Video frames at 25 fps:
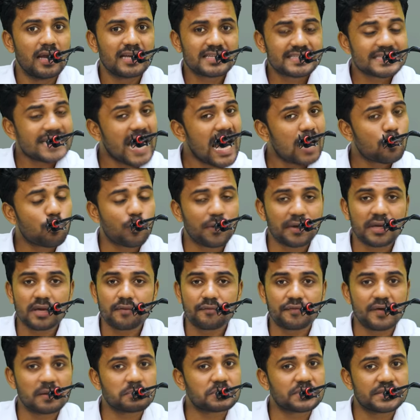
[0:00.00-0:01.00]
Start working
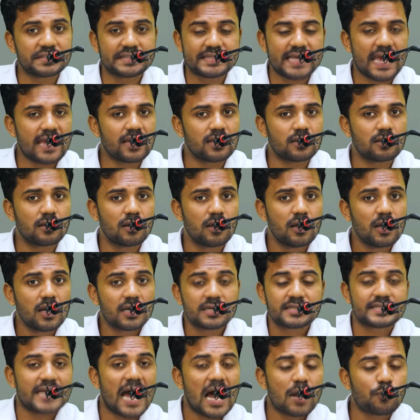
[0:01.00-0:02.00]
from today.
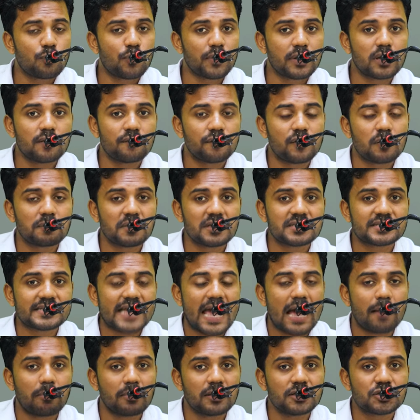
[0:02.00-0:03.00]
Start working from the
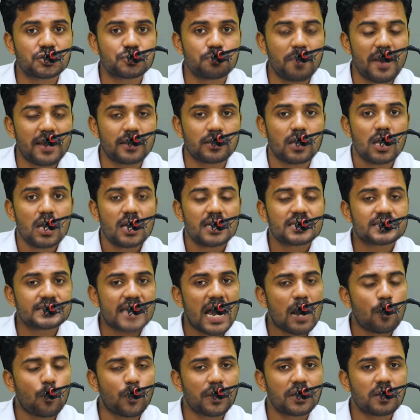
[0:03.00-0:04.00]
establishment.
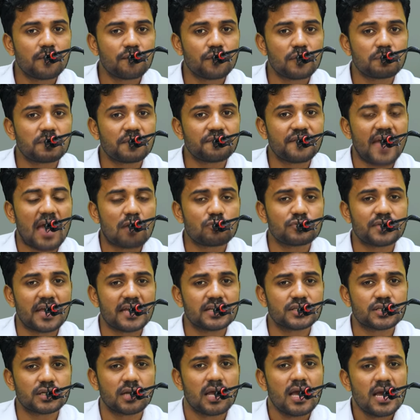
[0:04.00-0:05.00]
Start working from the
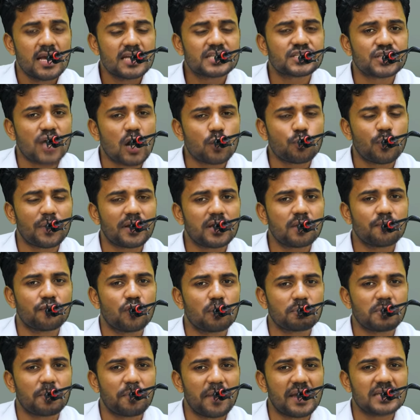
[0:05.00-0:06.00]
foundation. Start working
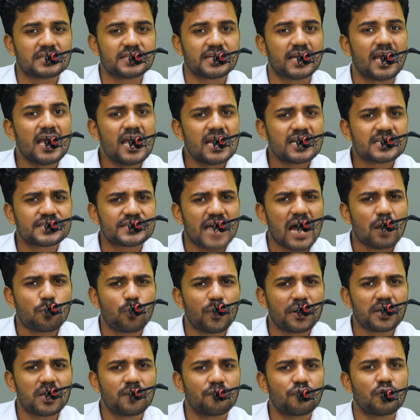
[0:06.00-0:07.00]
from the basic. Start
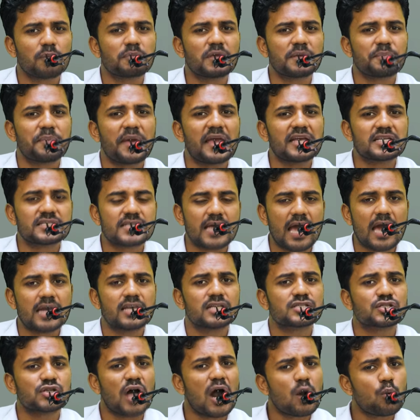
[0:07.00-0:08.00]
working from the base,
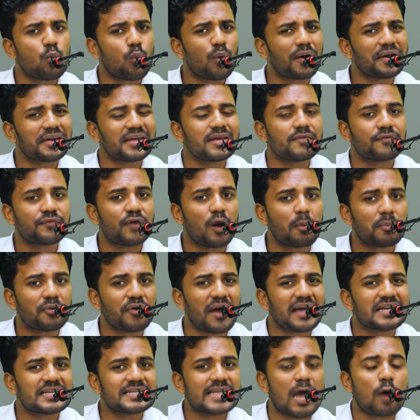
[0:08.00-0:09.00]
and start working from
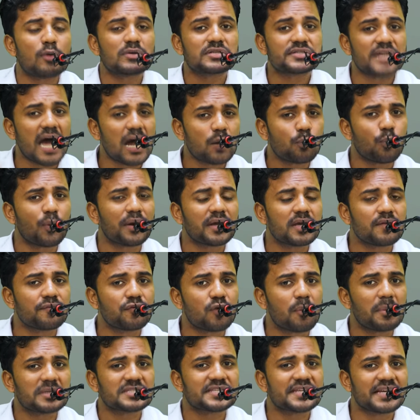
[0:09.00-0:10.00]
right now. Start working
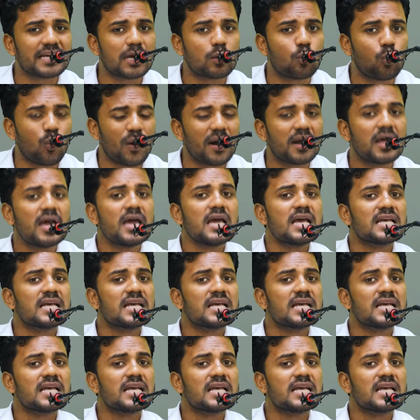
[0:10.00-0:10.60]
from a single word.